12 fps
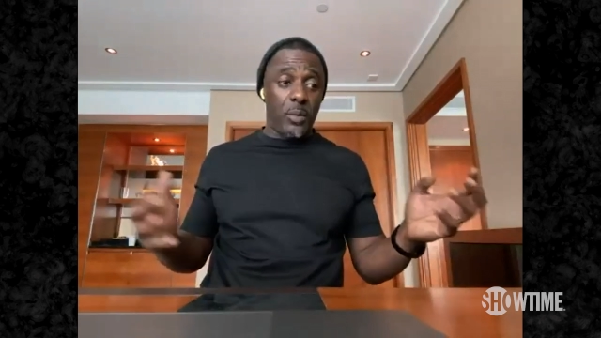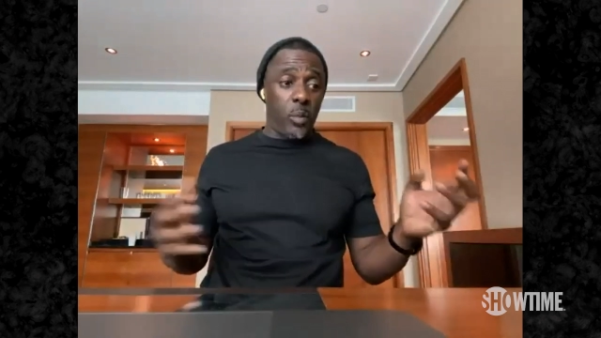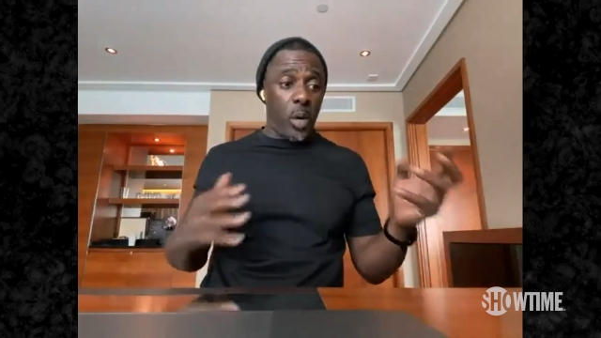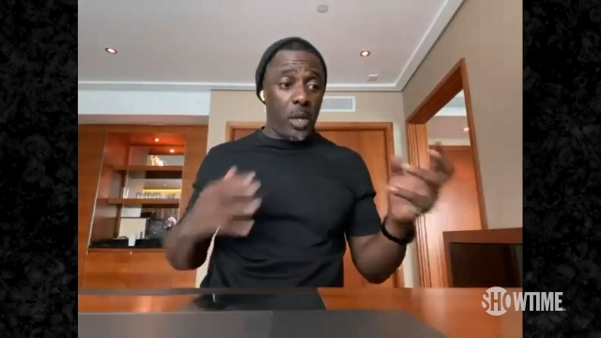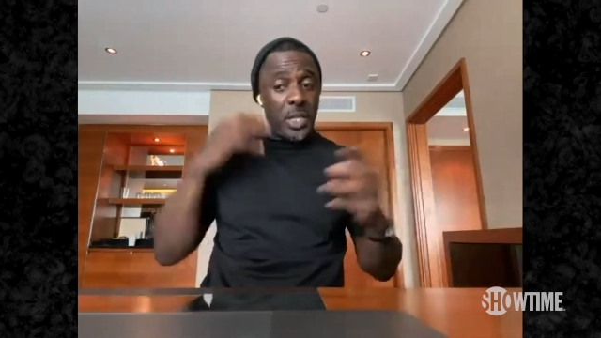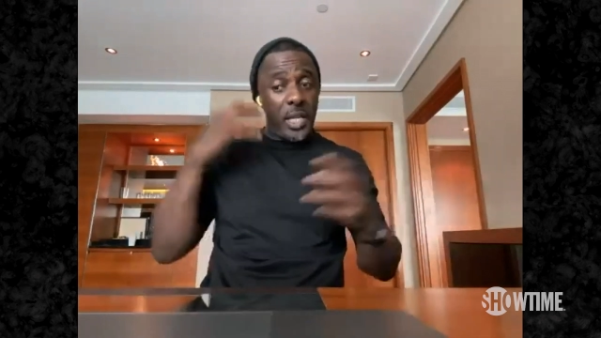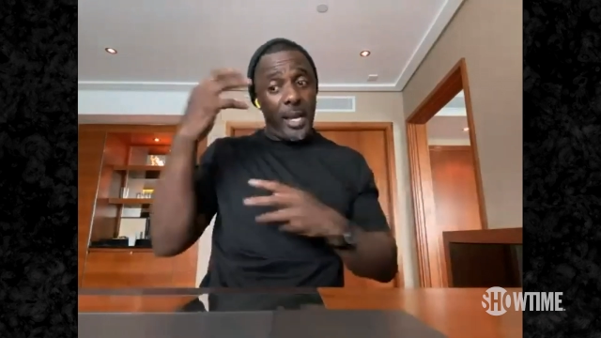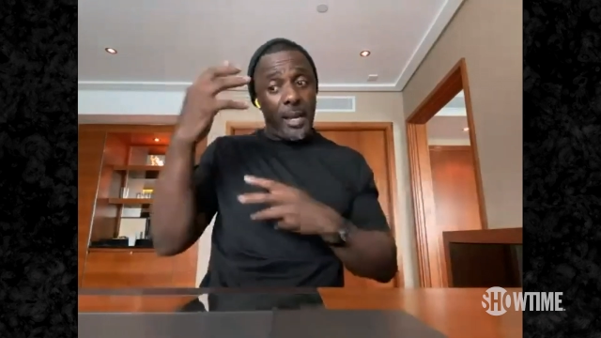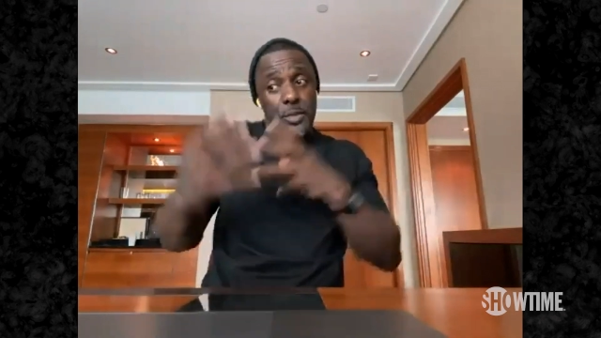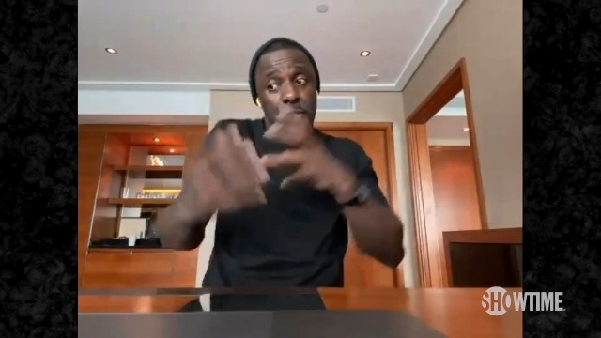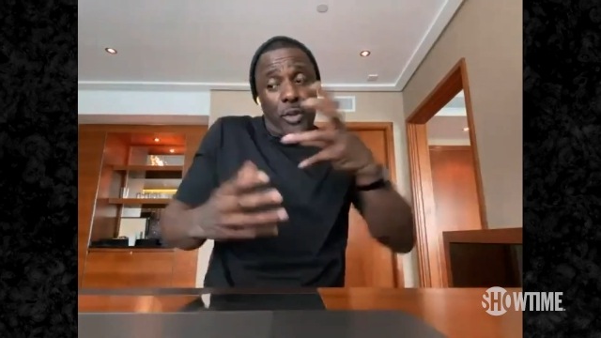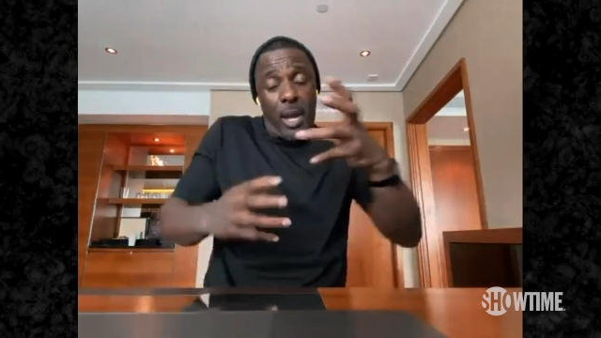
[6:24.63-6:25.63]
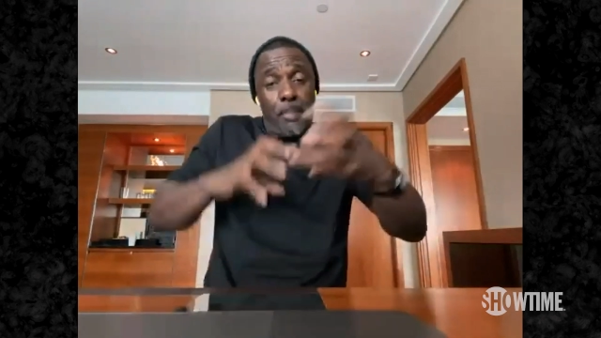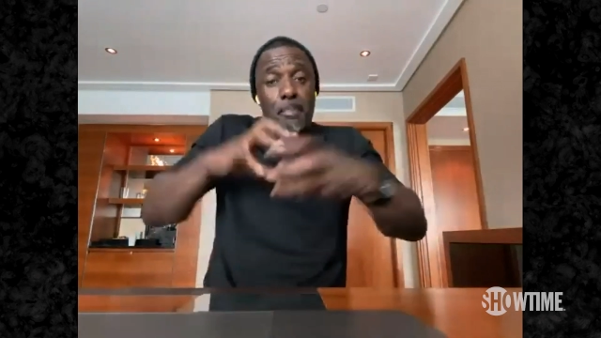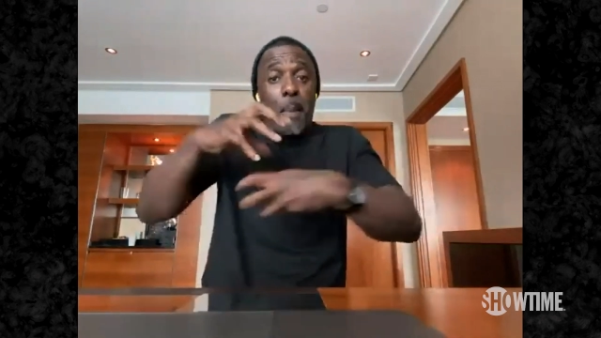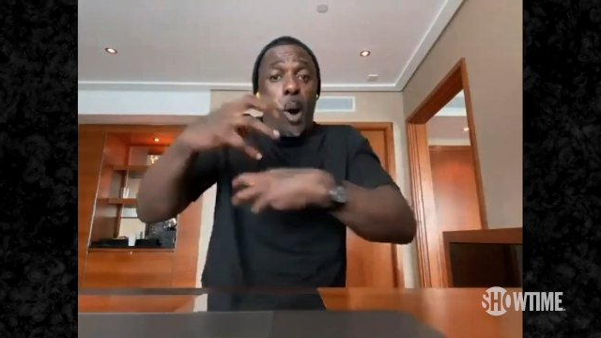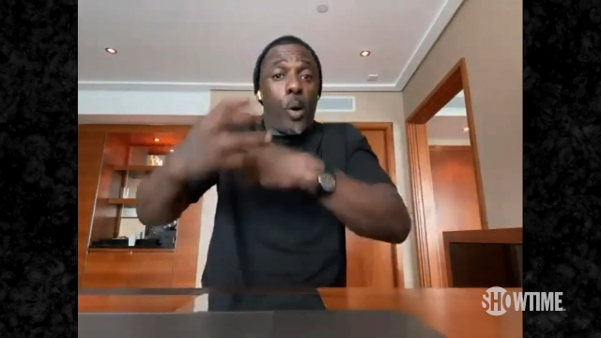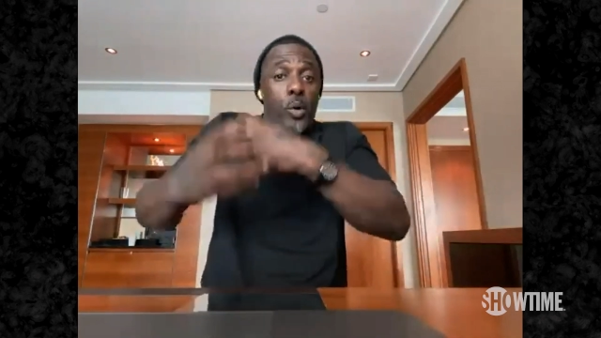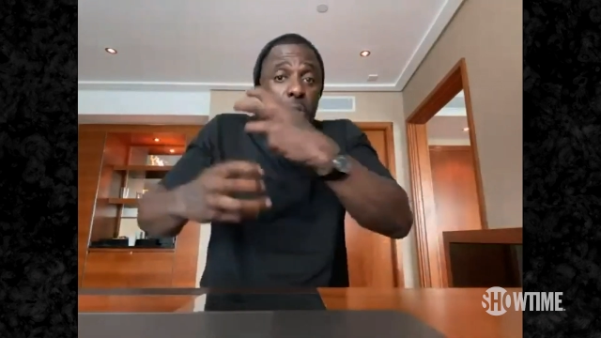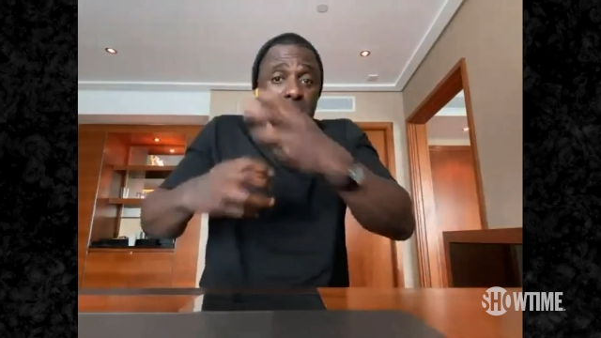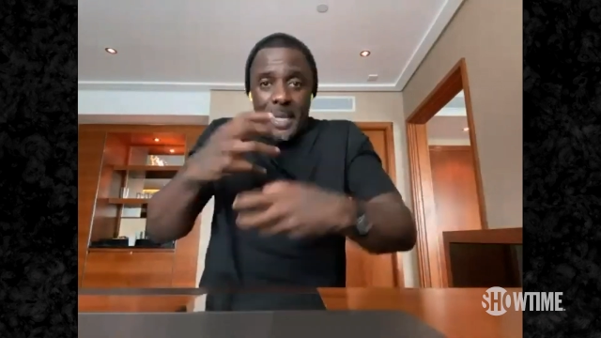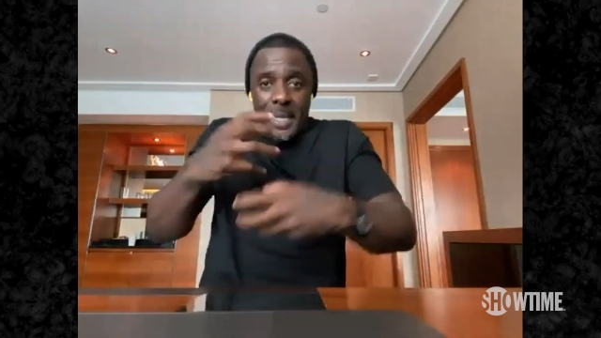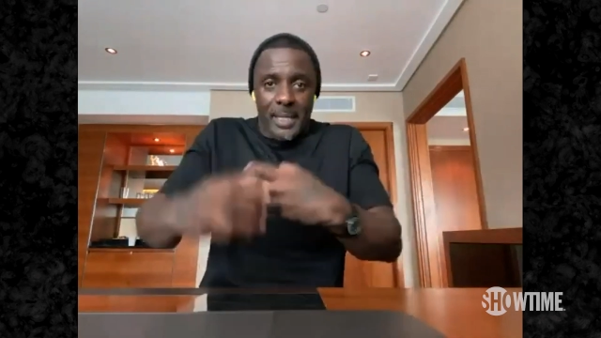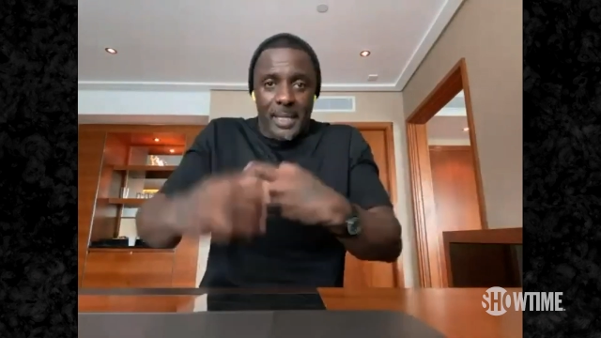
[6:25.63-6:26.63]
watch him trying to mold
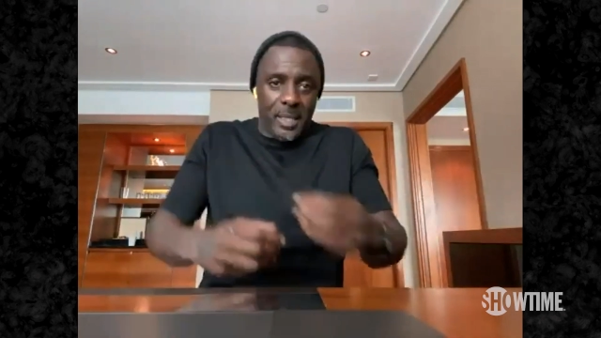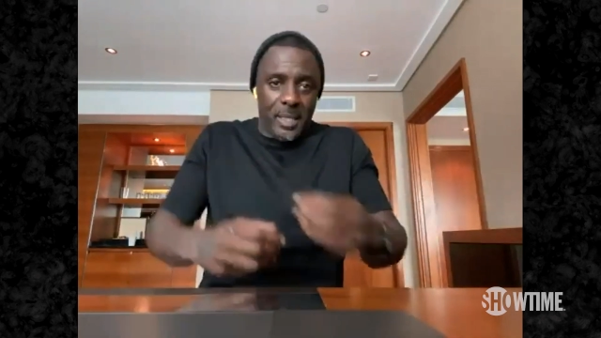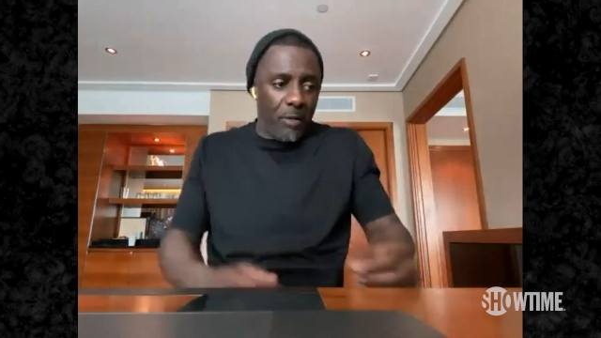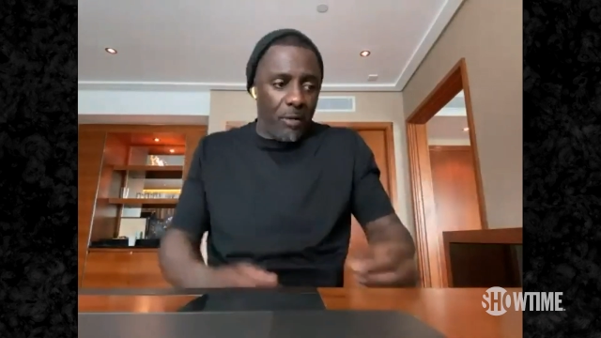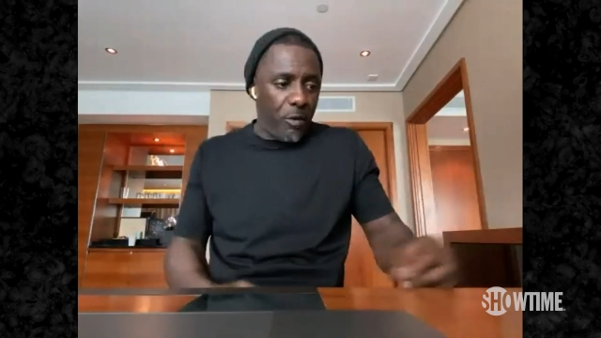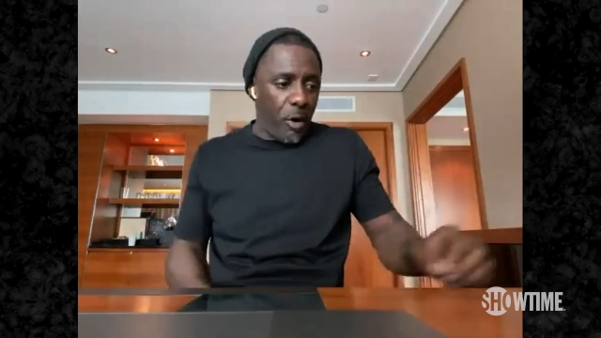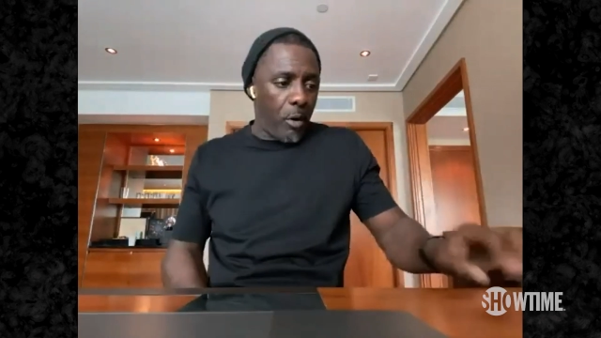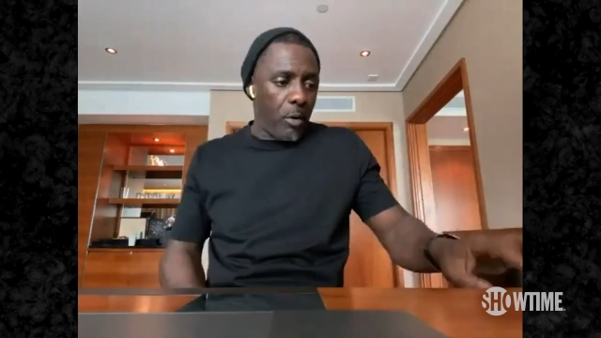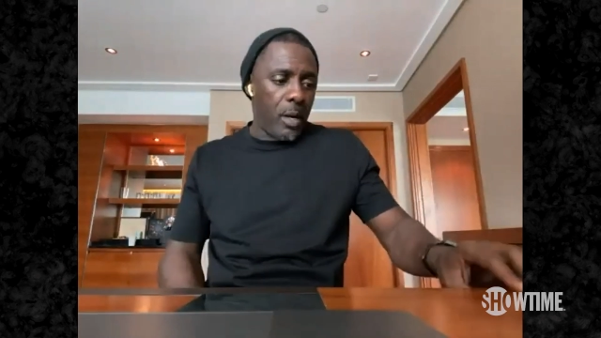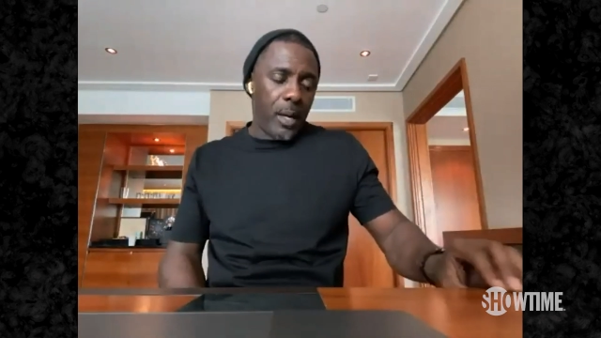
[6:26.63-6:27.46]
me into that role.